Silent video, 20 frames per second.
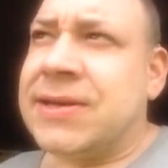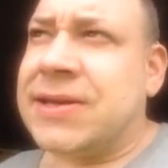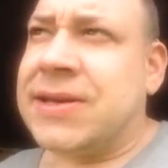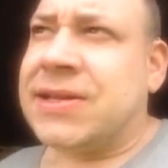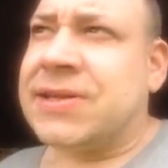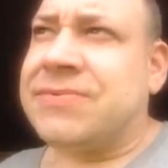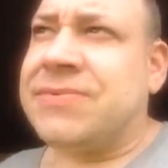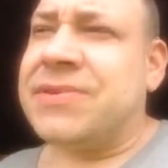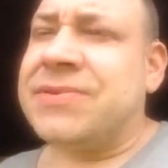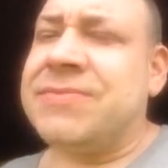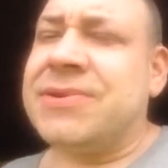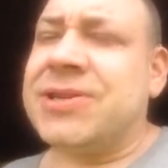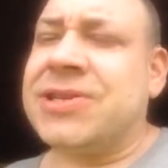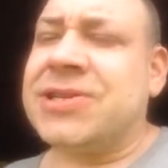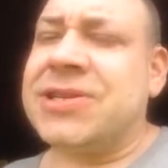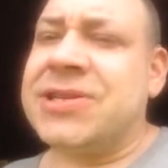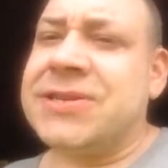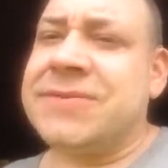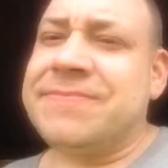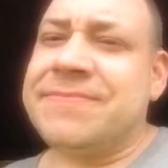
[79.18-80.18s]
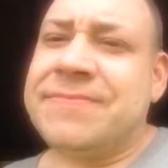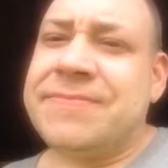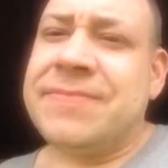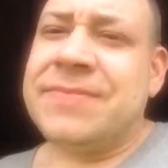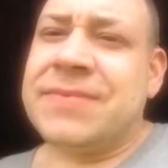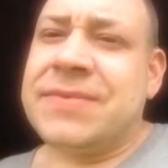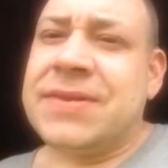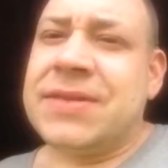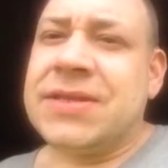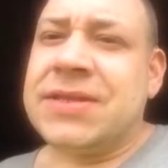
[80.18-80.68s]
That's pretty much it.
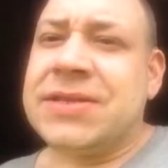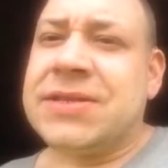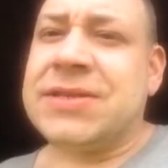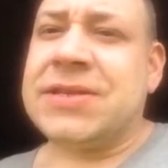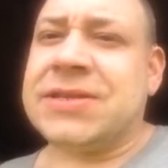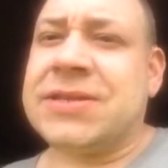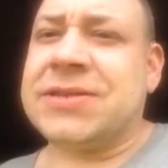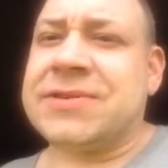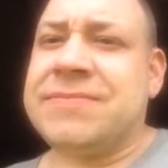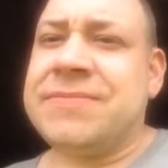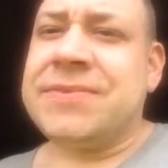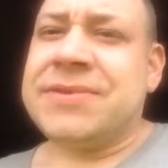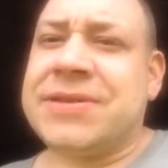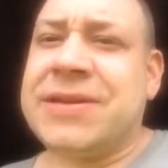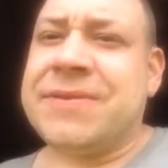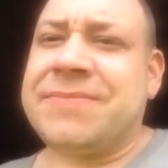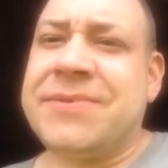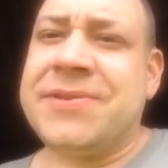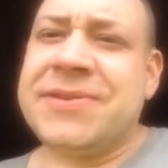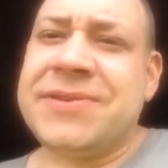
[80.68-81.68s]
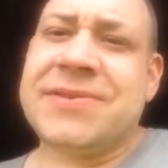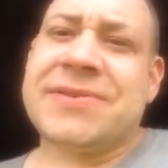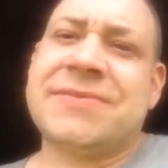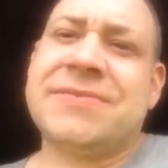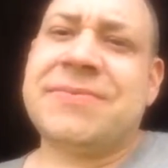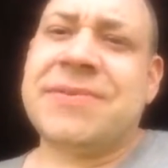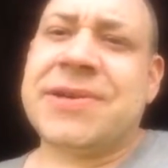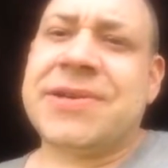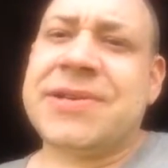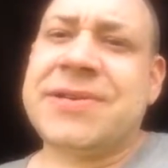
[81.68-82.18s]
So happy Easter,
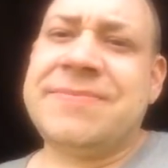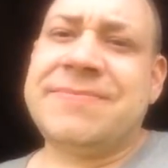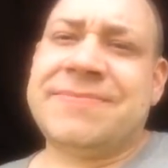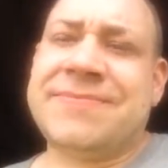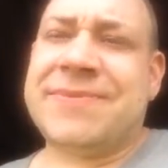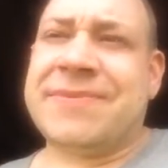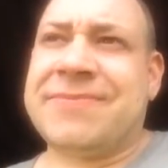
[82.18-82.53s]
everybody,